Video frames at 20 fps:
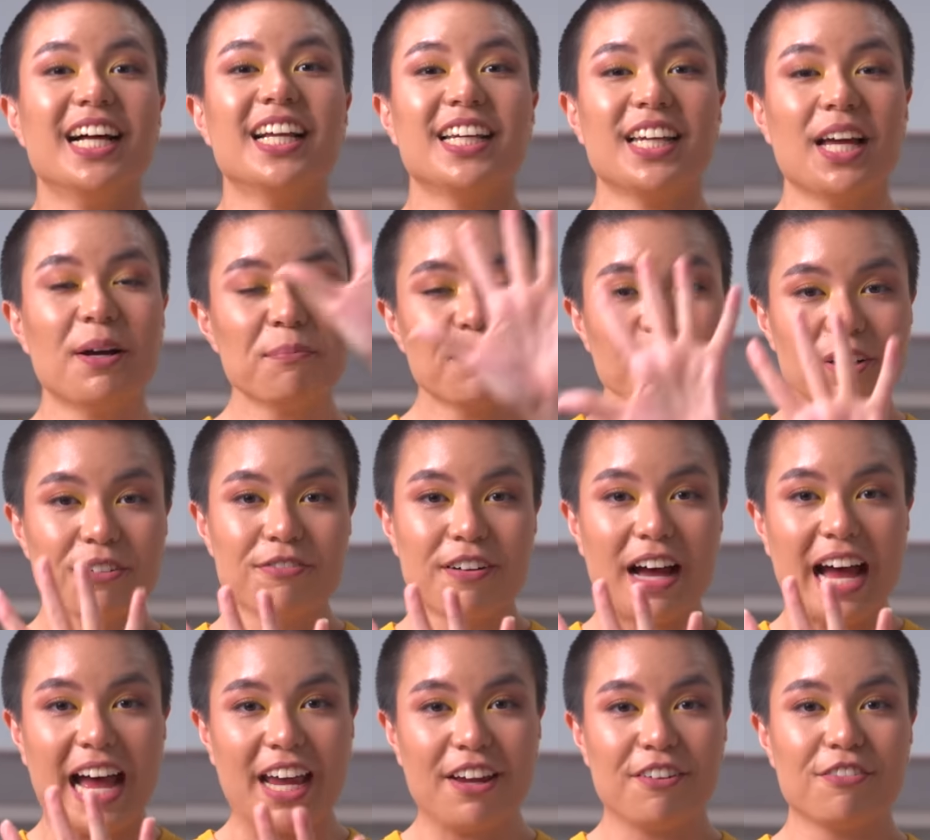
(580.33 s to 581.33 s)
Number
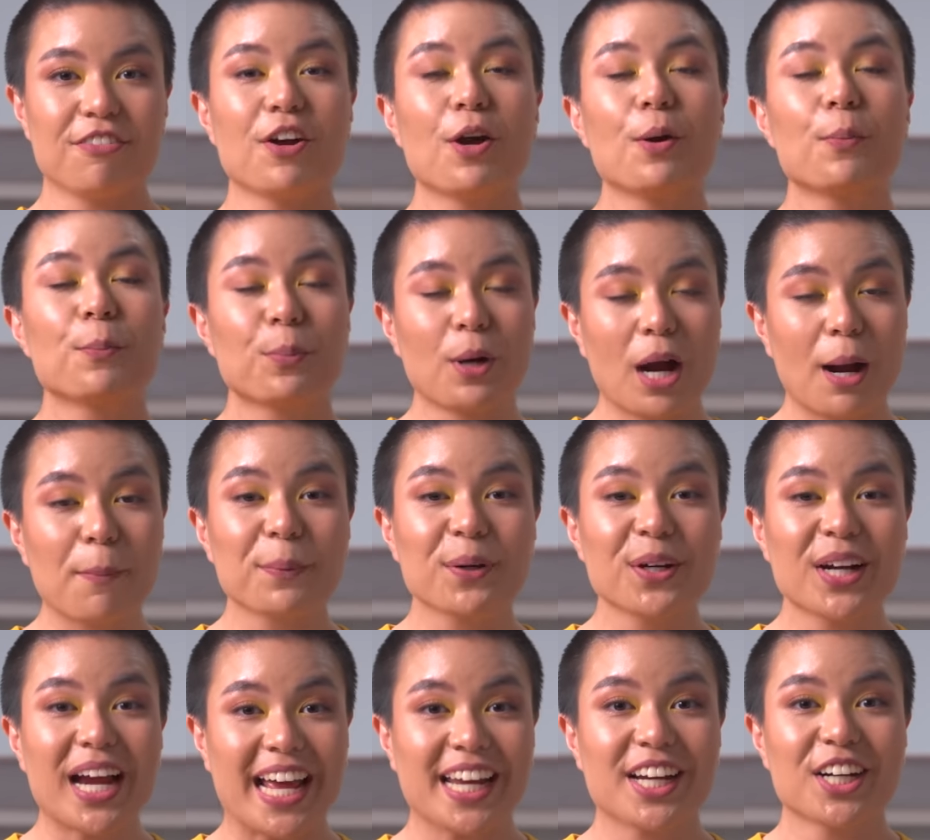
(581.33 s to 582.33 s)
5,
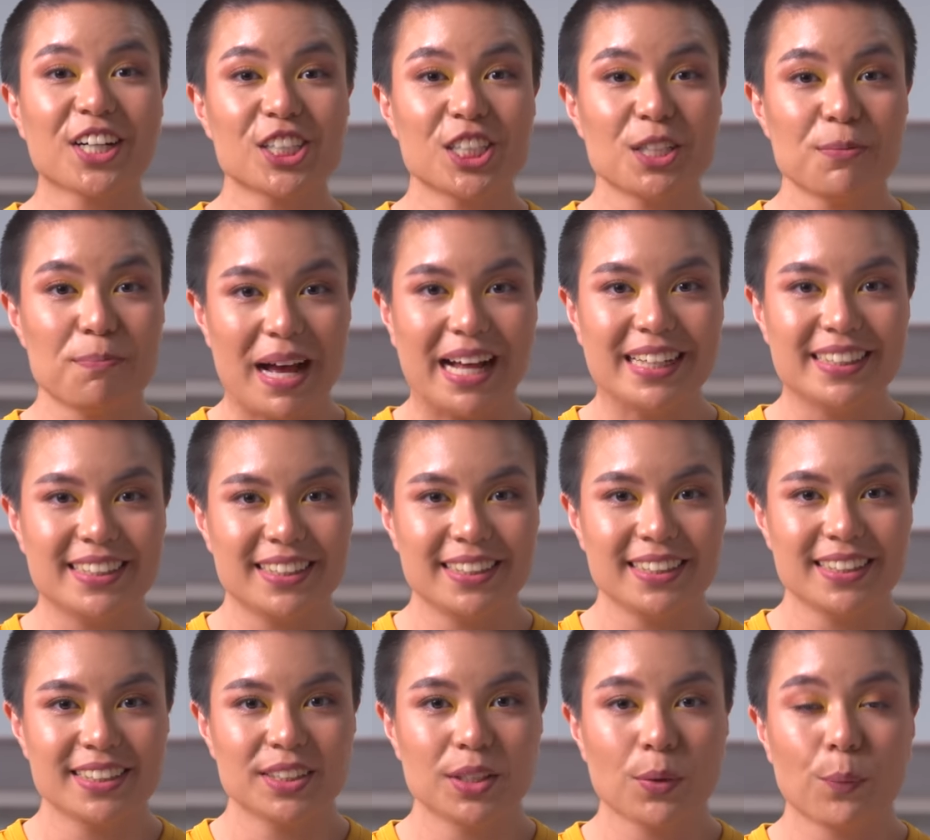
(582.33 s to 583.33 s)
proper energy balance.